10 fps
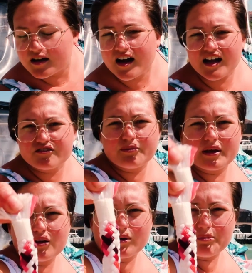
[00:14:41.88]
I've
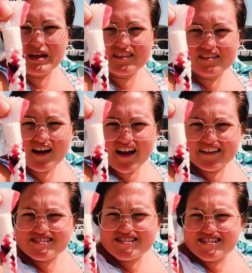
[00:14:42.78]
been whipping the
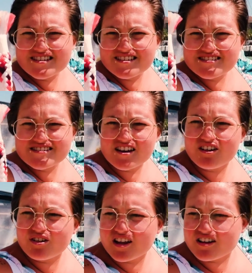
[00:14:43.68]
lines.
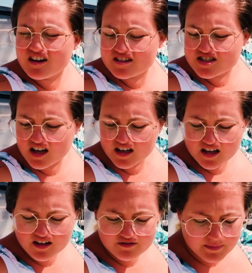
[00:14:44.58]
So a long
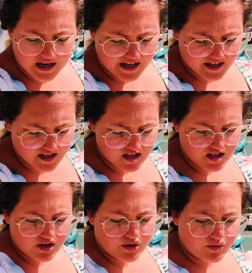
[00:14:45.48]
chunk of my
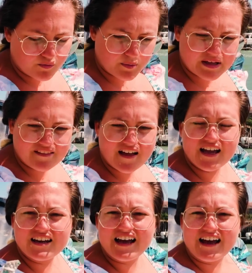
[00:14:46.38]
whipping
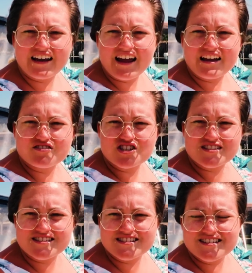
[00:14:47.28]
line, and I have
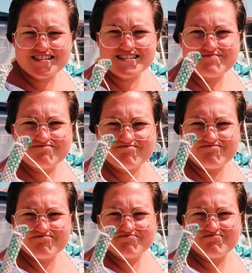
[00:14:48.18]
just
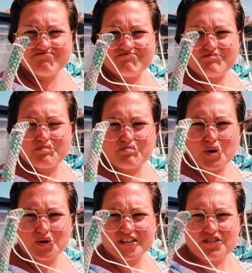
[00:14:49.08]

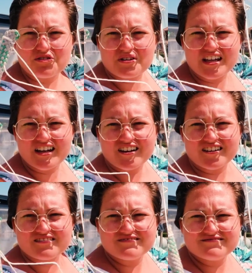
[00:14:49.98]
pulled it through
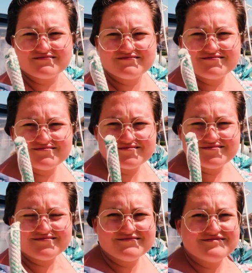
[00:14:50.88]
here,
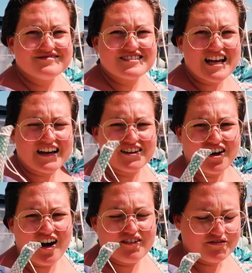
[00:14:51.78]
tied it
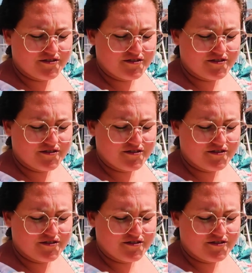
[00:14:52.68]
off.